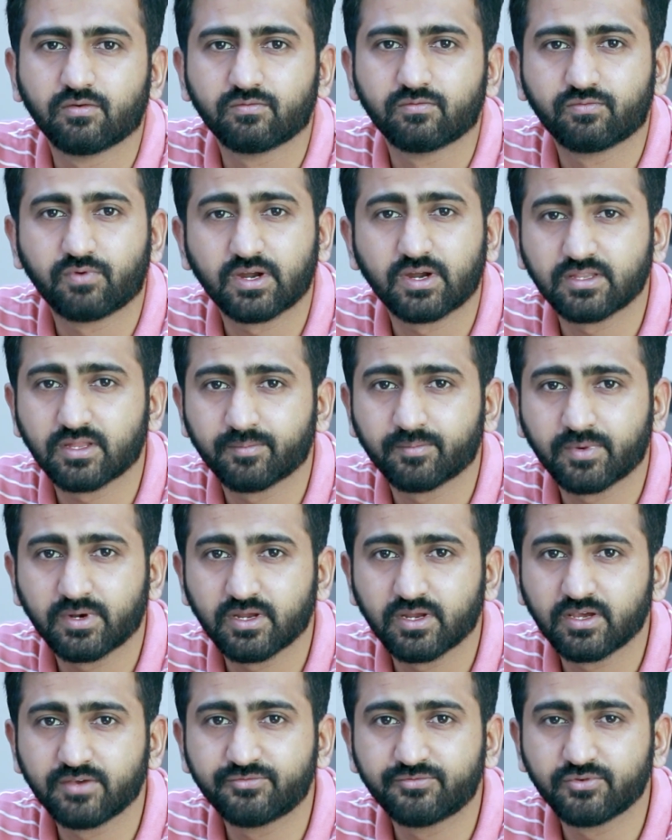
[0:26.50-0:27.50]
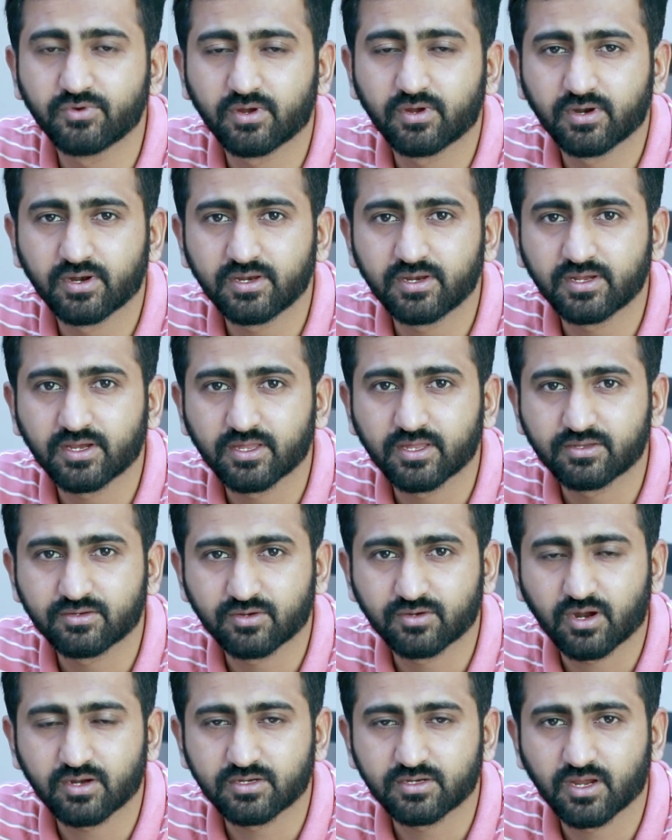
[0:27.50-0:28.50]
For example, if you are running a
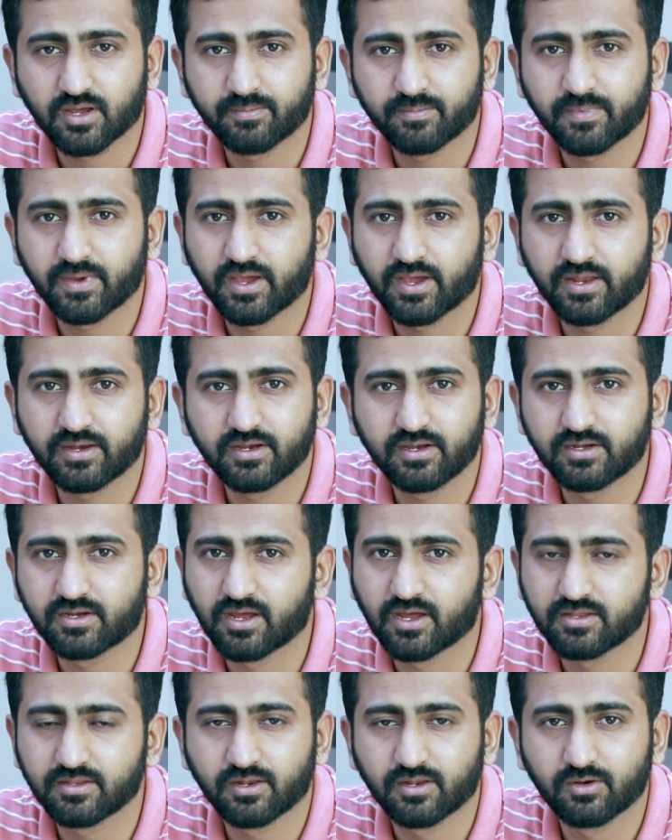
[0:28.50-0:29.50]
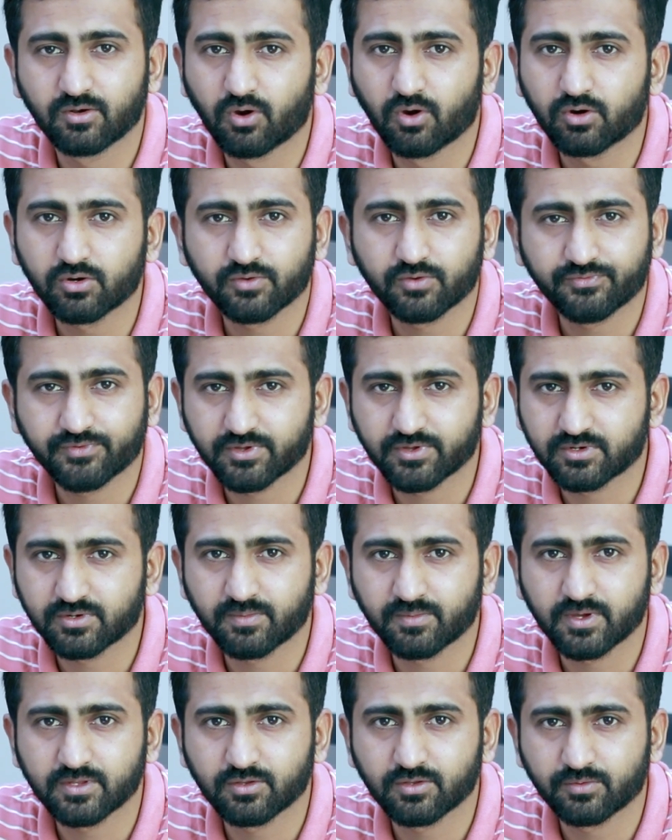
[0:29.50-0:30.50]
startup and it has a lot of
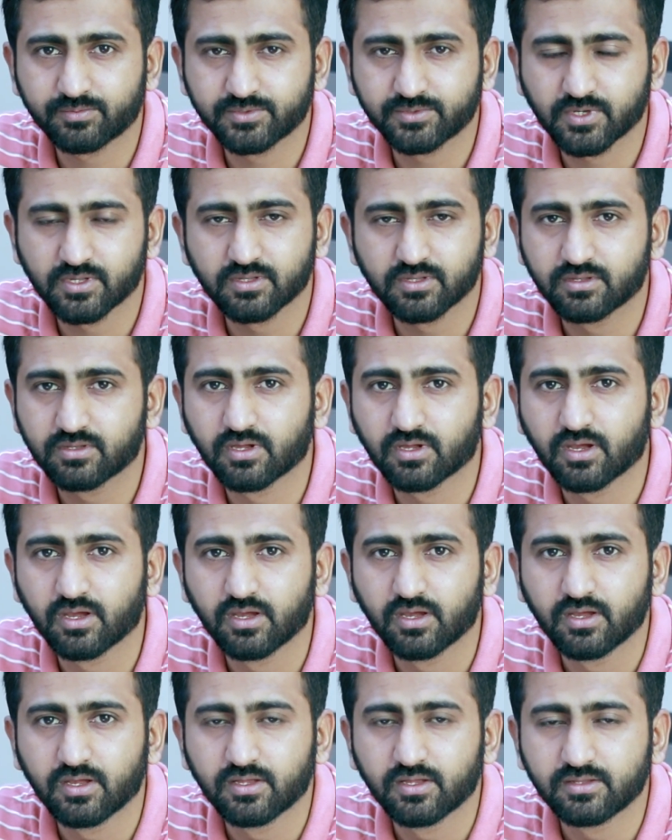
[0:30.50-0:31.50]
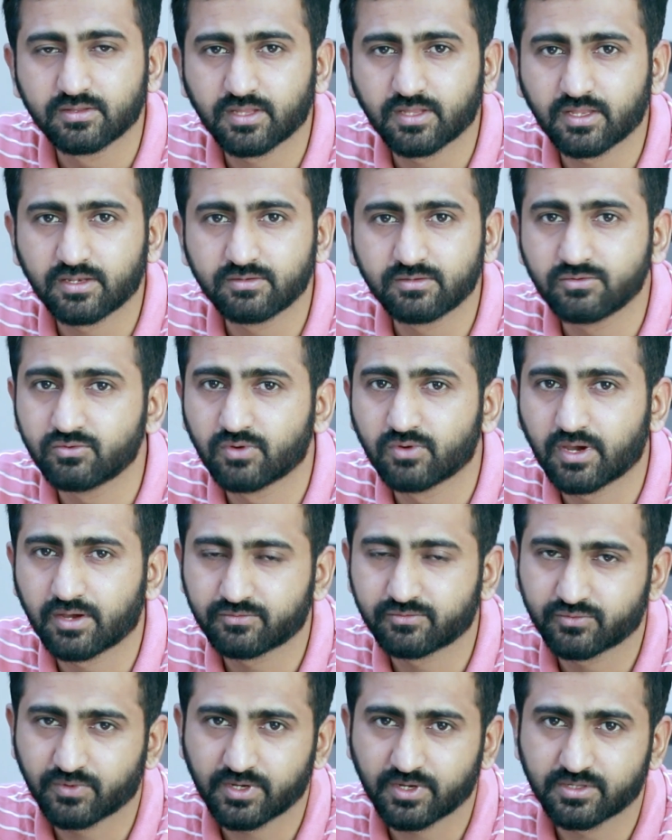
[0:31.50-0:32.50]
customized options, then you
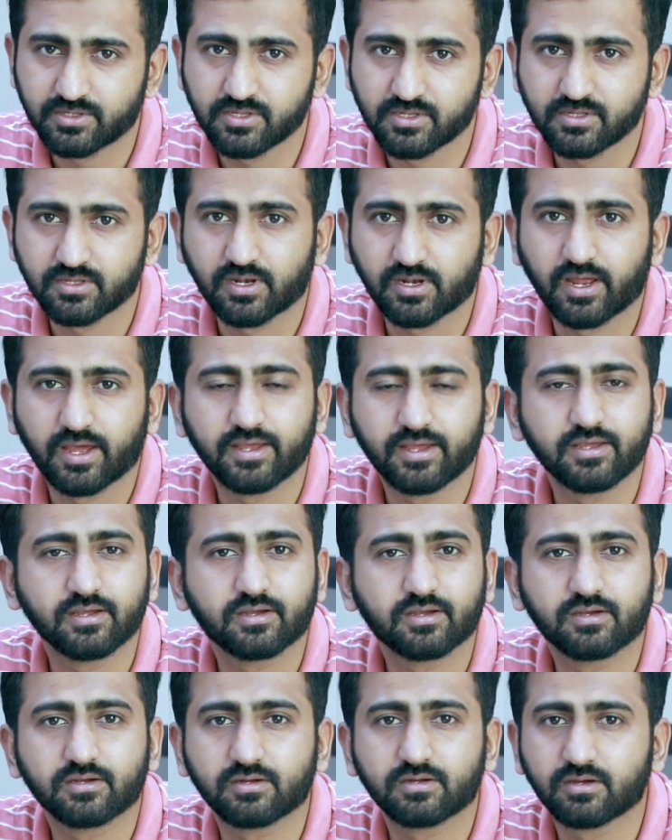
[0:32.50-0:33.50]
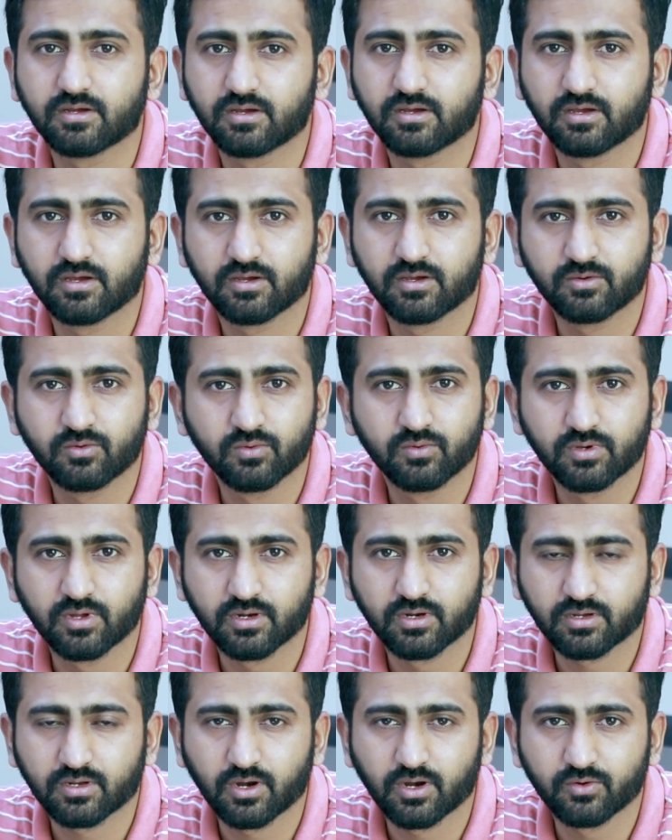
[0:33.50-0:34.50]
have choices like
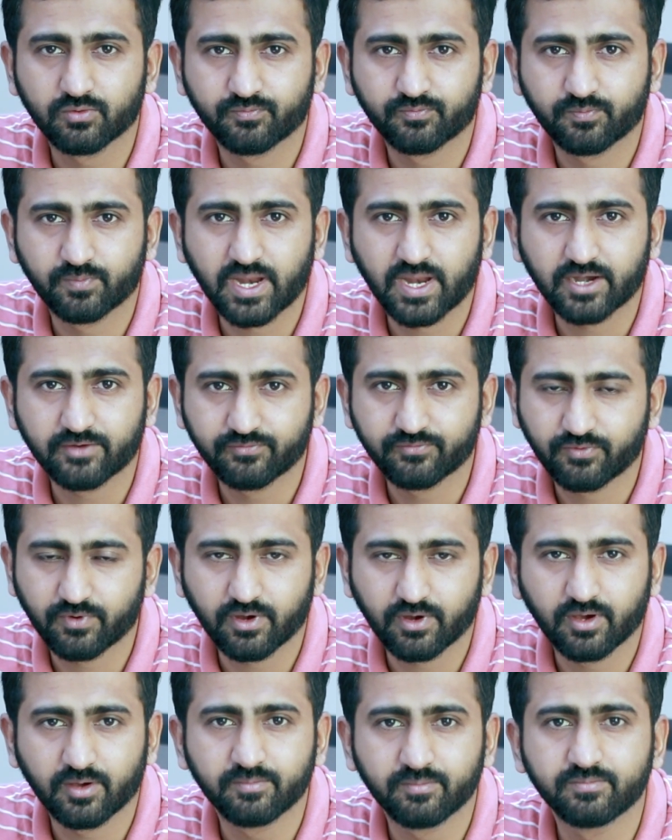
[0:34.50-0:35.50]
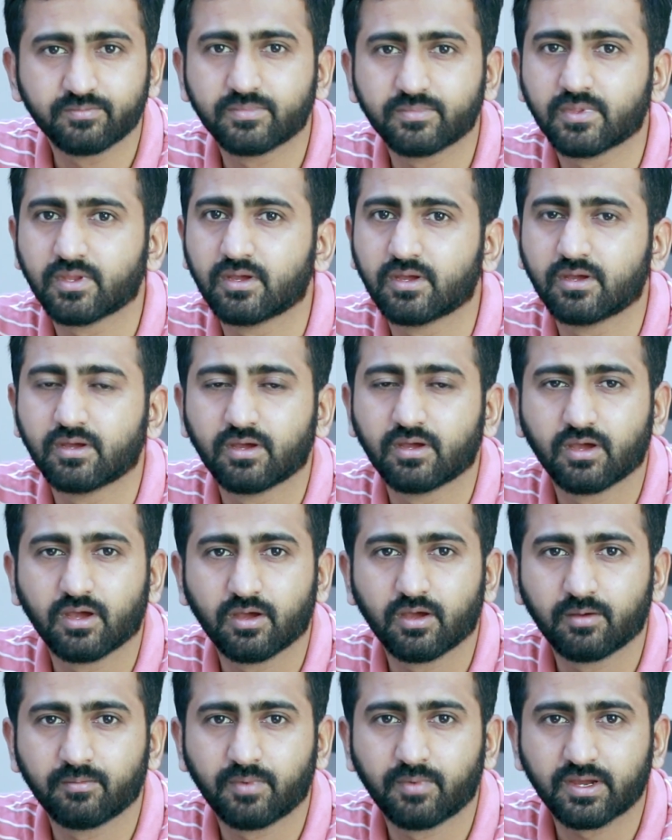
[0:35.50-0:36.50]
Google Cloud Platform,
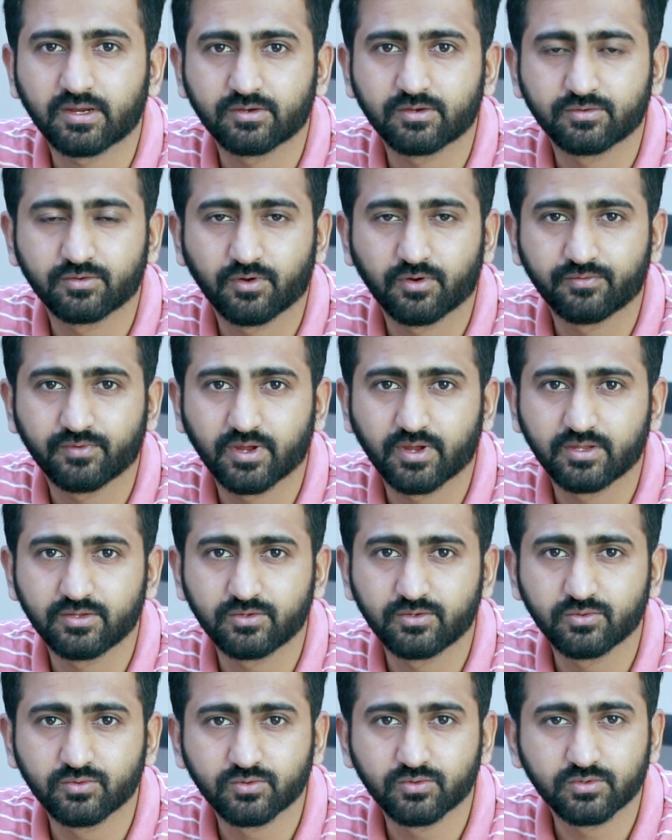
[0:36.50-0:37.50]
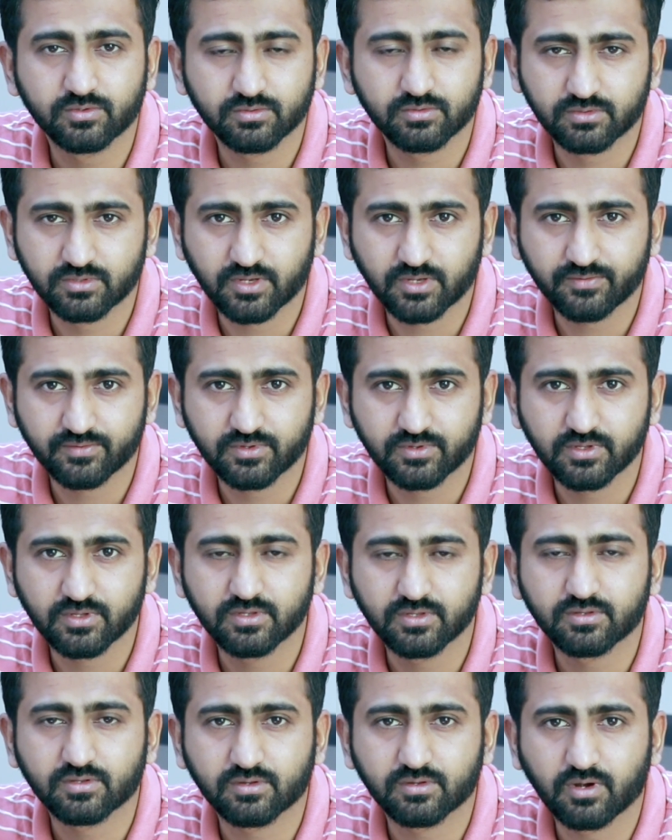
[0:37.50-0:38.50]
Microsoft Azure
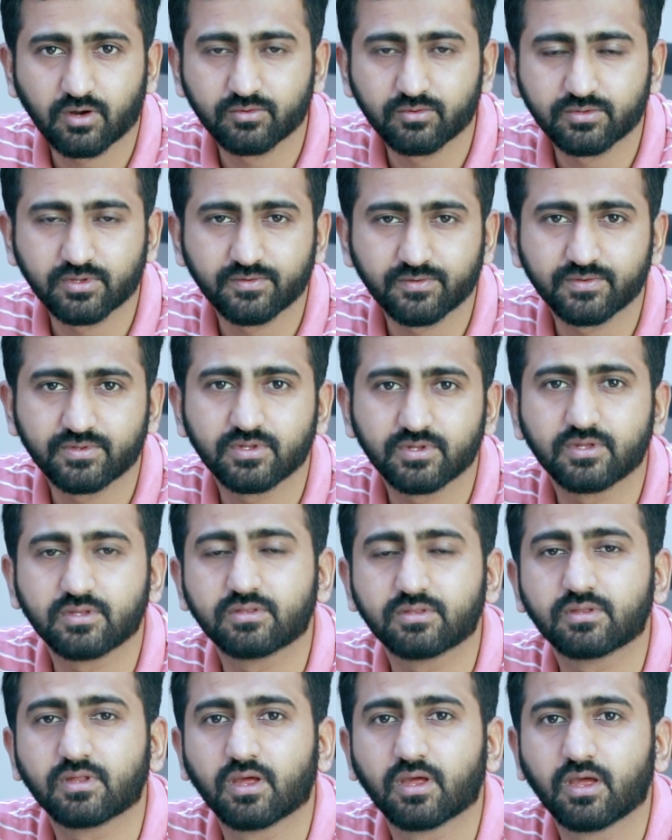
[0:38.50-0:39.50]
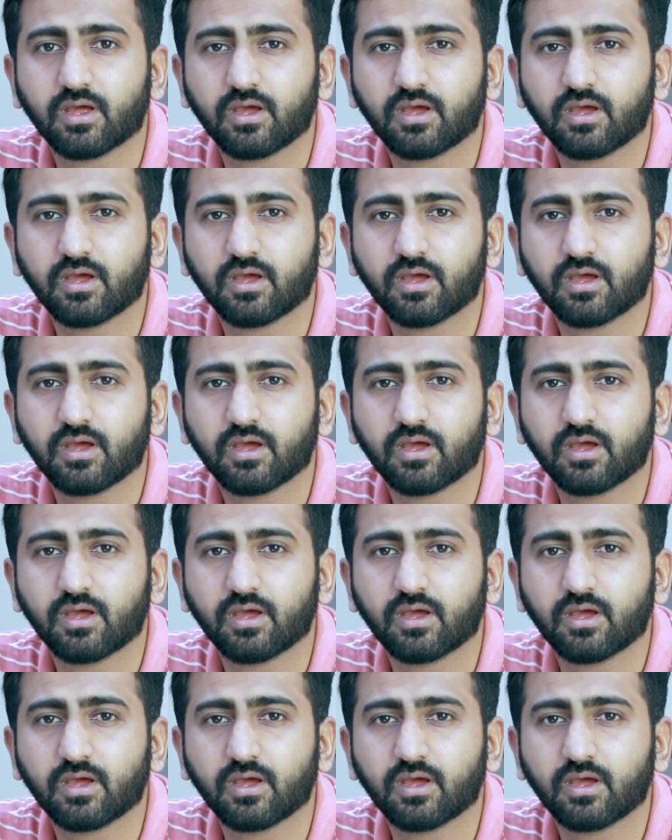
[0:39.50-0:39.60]
services, cloud services.